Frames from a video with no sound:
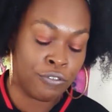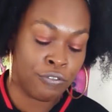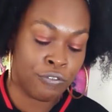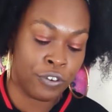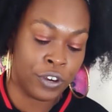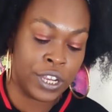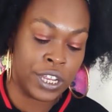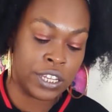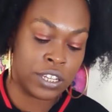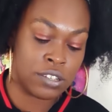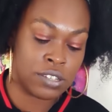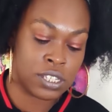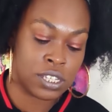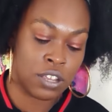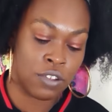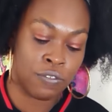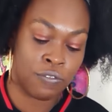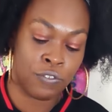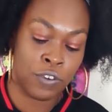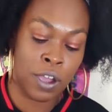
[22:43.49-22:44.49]
freeing
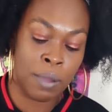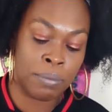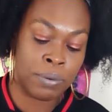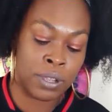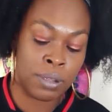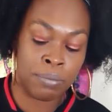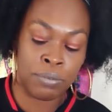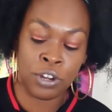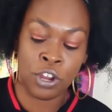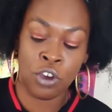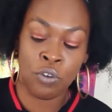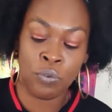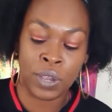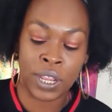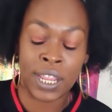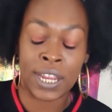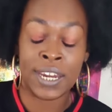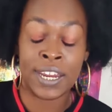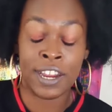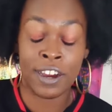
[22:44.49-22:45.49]
yourself from them,
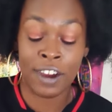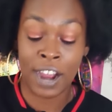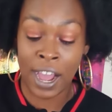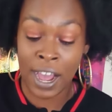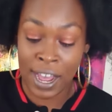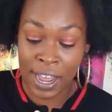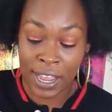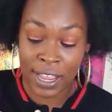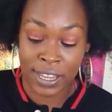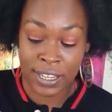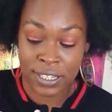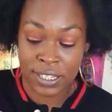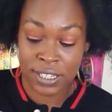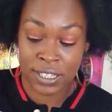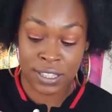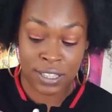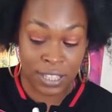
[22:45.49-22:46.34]
knowing in their eyes,